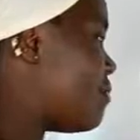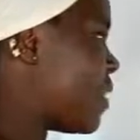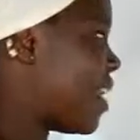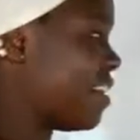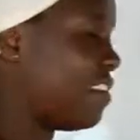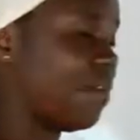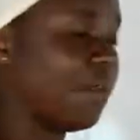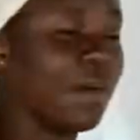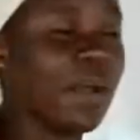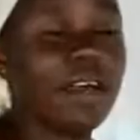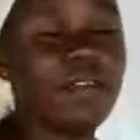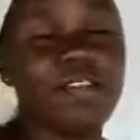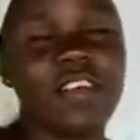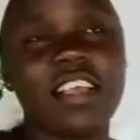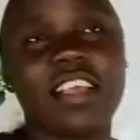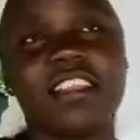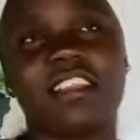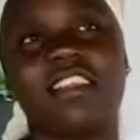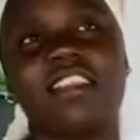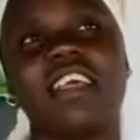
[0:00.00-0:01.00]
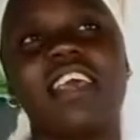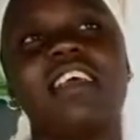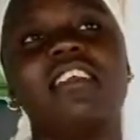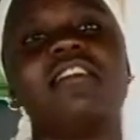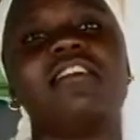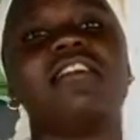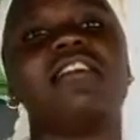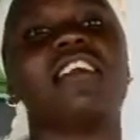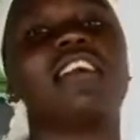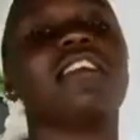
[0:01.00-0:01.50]
past perfect
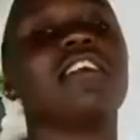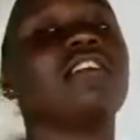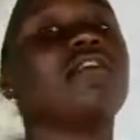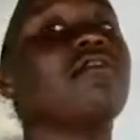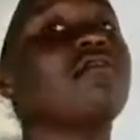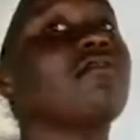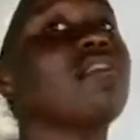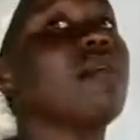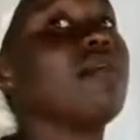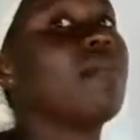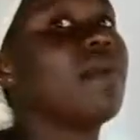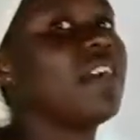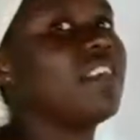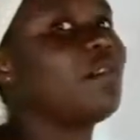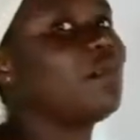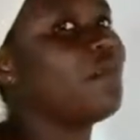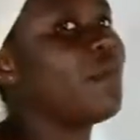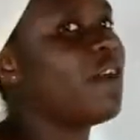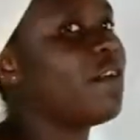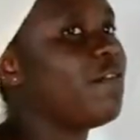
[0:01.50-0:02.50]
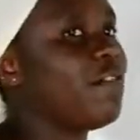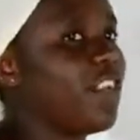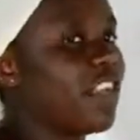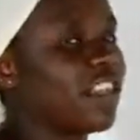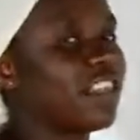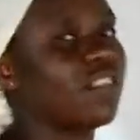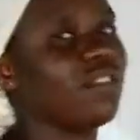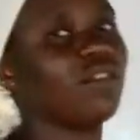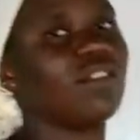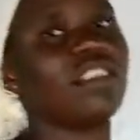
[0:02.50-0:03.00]
tense changes to the past perfect.
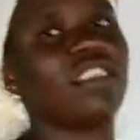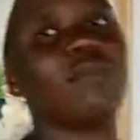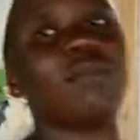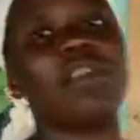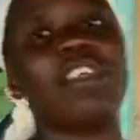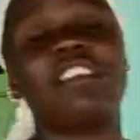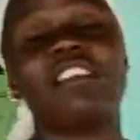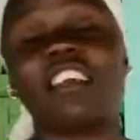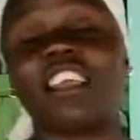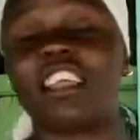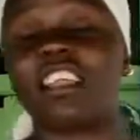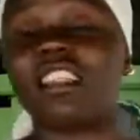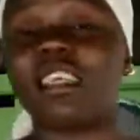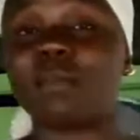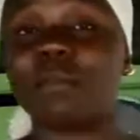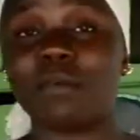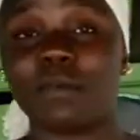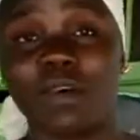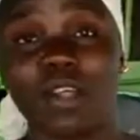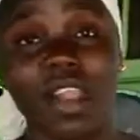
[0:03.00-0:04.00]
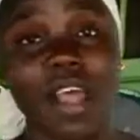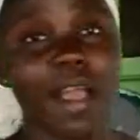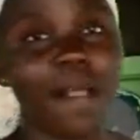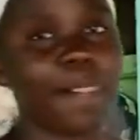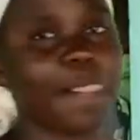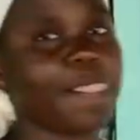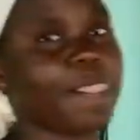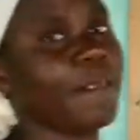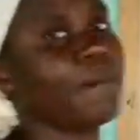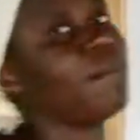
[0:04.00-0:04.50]
You simply take the pronoun.
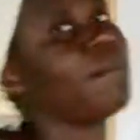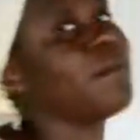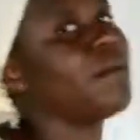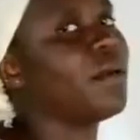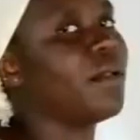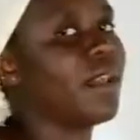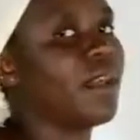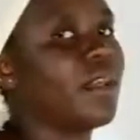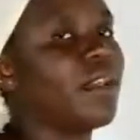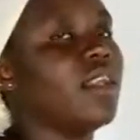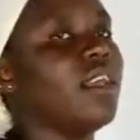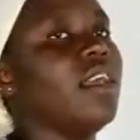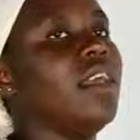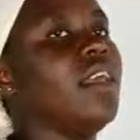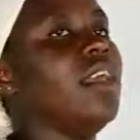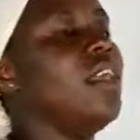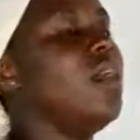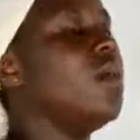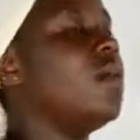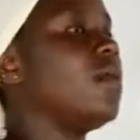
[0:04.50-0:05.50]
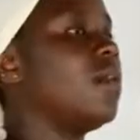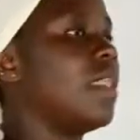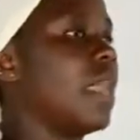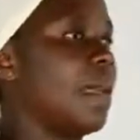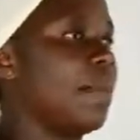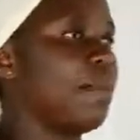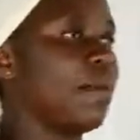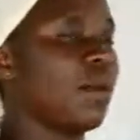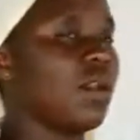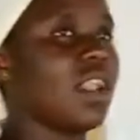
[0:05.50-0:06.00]
The
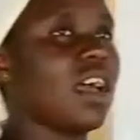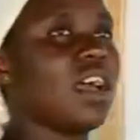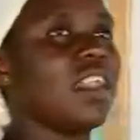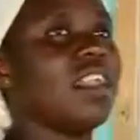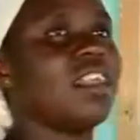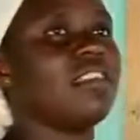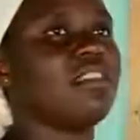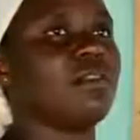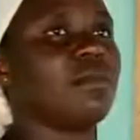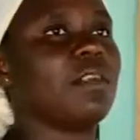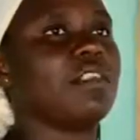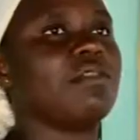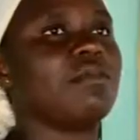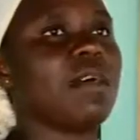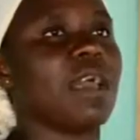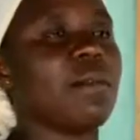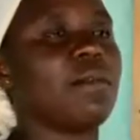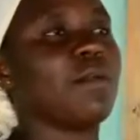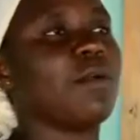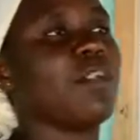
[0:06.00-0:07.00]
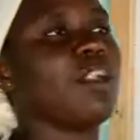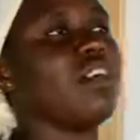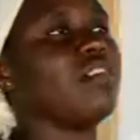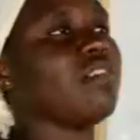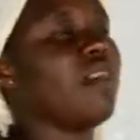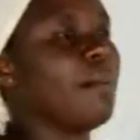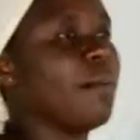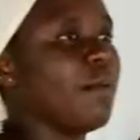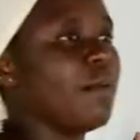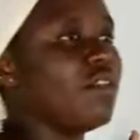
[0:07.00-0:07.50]
pronoun, is my pronoun
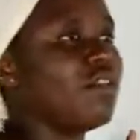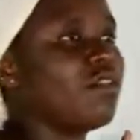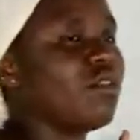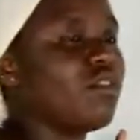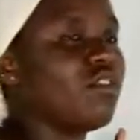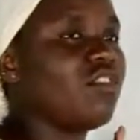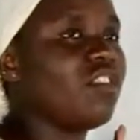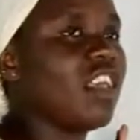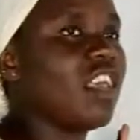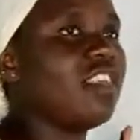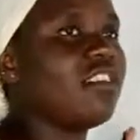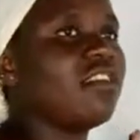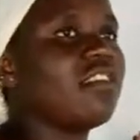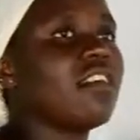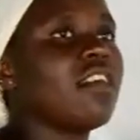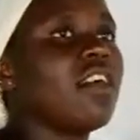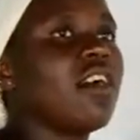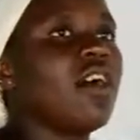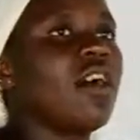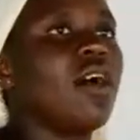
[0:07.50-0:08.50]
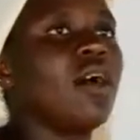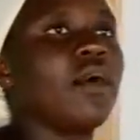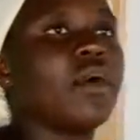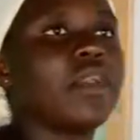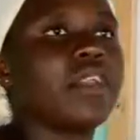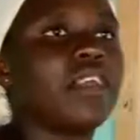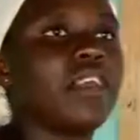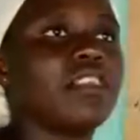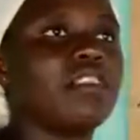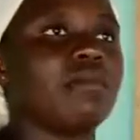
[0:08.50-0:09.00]
supposed to change
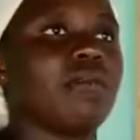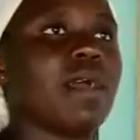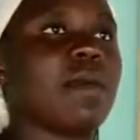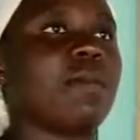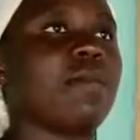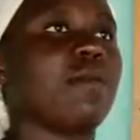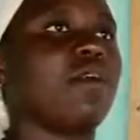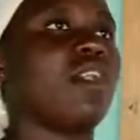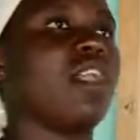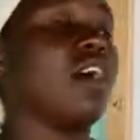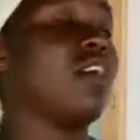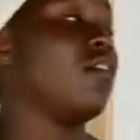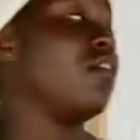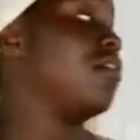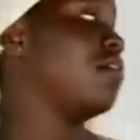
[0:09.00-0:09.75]
or is my pronoun not